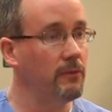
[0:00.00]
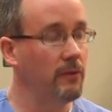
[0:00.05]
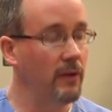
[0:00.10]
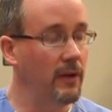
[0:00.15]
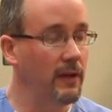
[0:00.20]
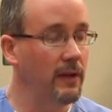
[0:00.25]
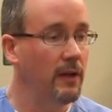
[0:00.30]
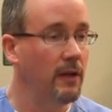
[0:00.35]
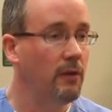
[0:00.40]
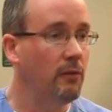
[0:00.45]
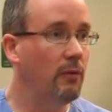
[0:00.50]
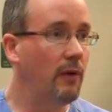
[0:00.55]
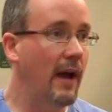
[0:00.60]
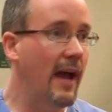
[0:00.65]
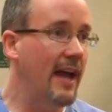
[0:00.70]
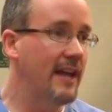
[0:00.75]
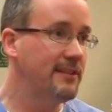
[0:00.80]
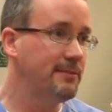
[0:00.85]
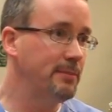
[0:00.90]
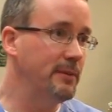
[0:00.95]
Right. Well,
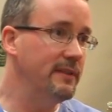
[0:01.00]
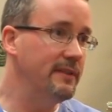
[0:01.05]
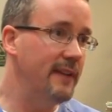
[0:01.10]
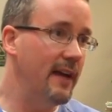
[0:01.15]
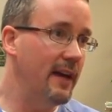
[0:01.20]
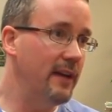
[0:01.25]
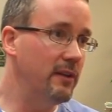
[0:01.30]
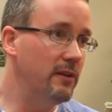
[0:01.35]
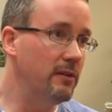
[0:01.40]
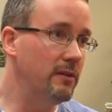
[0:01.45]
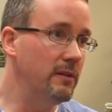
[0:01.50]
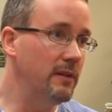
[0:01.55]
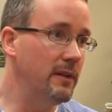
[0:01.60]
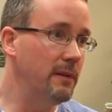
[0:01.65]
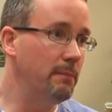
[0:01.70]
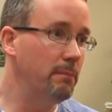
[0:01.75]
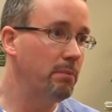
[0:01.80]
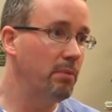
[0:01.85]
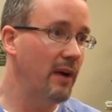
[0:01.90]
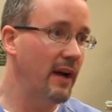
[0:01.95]
Aspen Dental
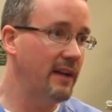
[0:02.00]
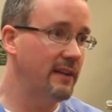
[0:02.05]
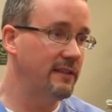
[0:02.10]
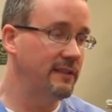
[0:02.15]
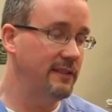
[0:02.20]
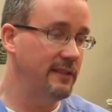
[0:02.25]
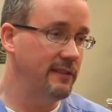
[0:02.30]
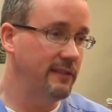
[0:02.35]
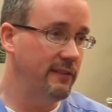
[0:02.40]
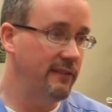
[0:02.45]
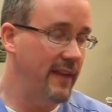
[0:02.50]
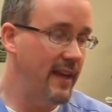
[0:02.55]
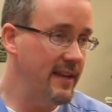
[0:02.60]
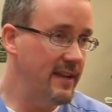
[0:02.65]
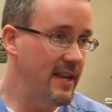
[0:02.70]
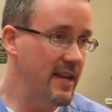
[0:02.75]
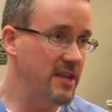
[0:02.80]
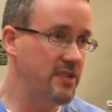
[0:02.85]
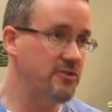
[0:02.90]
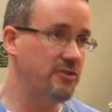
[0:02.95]
and practices of that
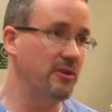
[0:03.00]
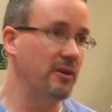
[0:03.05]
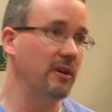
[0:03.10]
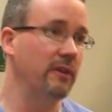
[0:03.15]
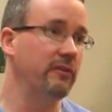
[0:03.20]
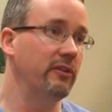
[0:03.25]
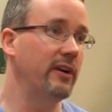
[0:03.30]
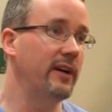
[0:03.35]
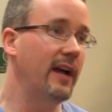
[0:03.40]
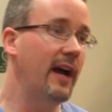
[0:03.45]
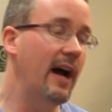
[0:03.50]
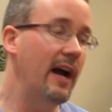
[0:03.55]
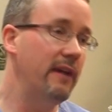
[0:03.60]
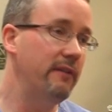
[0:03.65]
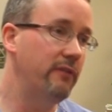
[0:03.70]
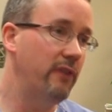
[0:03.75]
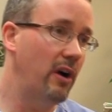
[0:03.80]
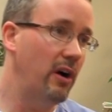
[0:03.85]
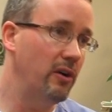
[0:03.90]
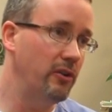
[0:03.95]
nature are very high
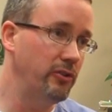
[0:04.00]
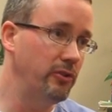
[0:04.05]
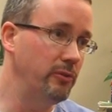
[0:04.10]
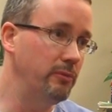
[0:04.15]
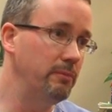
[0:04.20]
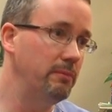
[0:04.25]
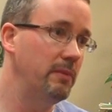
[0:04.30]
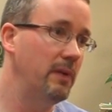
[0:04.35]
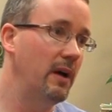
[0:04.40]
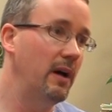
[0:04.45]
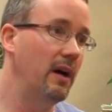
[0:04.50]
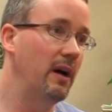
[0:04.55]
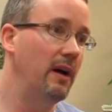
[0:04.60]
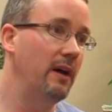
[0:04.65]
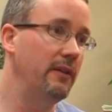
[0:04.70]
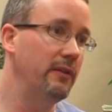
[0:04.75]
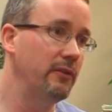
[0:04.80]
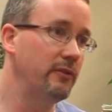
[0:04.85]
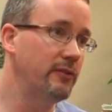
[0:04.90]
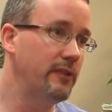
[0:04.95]
volume.
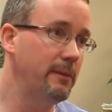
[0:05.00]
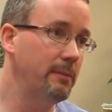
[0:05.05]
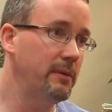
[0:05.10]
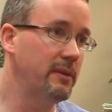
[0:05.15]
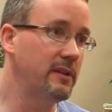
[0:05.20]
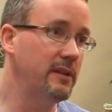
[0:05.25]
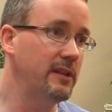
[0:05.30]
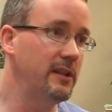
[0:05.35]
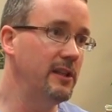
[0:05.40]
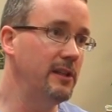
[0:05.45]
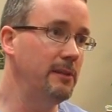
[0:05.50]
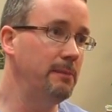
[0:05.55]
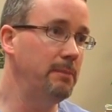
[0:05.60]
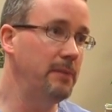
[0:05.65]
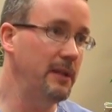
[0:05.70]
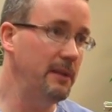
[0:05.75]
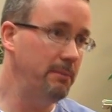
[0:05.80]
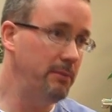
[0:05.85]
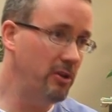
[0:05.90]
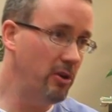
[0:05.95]
They're typically
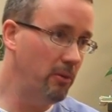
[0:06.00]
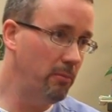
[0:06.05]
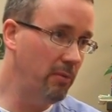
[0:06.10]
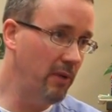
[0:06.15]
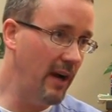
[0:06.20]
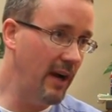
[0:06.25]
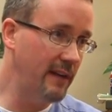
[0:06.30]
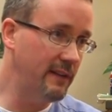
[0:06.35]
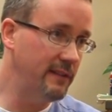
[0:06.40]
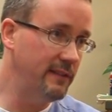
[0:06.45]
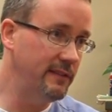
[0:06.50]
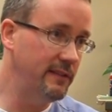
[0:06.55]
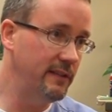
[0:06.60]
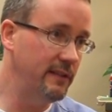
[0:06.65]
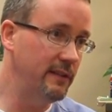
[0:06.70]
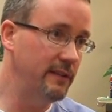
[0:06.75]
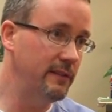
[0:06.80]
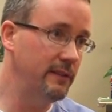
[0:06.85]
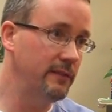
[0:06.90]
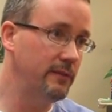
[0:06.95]
PPO
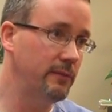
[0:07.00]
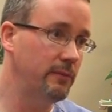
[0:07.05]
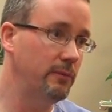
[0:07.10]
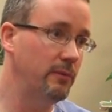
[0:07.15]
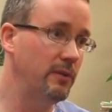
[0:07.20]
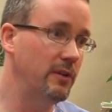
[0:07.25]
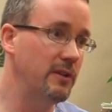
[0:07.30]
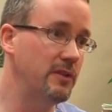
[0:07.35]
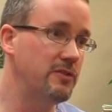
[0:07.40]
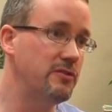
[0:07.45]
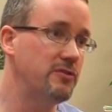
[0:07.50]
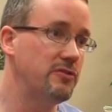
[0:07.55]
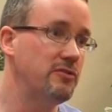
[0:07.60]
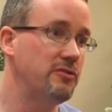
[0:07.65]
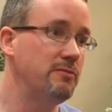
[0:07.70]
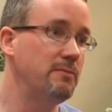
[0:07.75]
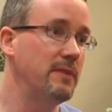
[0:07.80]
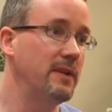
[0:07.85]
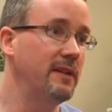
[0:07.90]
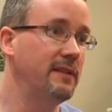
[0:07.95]
practices,
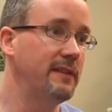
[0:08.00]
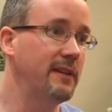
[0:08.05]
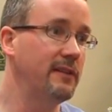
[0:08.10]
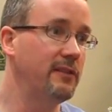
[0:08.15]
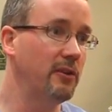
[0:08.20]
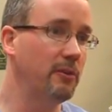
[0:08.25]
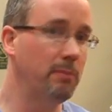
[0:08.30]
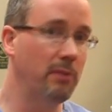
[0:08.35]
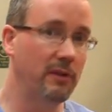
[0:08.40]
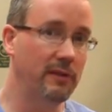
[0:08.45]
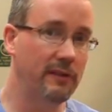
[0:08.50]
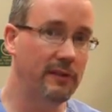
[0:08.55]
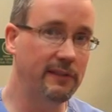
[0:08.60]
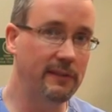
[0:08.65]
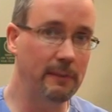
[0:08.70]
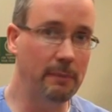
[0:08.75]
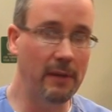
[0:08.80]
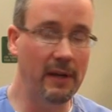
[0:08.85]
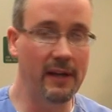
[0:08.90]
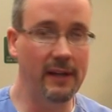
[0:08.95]
which means that they're
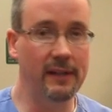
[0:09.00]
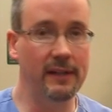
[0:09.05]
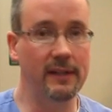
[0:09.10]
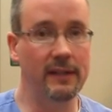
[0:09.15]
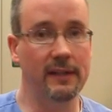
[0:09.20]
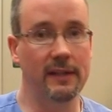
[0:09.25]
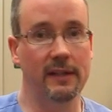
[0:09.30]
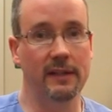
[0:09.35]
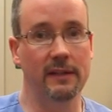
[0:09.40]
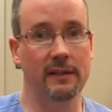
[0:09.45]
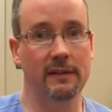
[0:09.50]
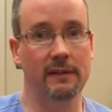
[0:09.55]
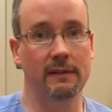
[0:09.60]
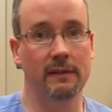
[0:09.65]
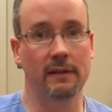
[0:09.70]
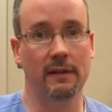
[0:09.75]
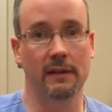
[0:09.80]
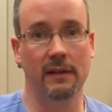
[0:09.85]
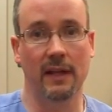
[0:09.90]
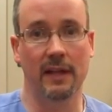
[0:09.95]
participating
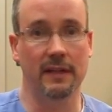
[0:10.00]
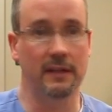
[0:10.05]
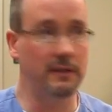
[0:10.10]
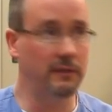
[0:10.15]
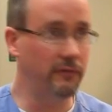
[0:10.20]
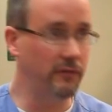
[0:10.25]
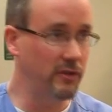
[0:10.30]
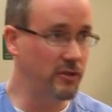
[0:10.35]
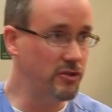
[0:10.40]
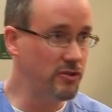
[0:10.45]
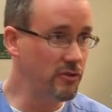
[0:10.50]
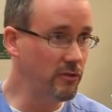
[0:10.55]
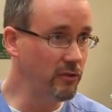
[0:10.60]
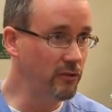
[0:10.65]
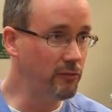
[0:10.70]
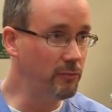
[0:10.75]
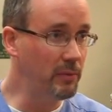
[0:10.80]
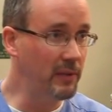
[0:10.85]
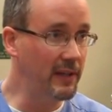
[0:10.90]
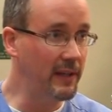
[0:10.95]
in a lot of different
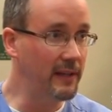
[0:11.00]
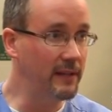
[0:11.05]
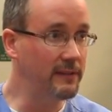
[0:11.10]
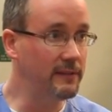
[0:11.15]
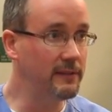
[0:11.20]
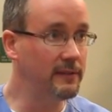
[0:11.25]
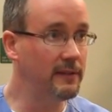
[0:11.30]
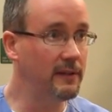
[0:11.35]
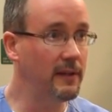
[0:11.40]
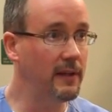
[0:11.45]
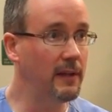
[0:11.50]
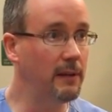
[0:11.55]
insurance plans.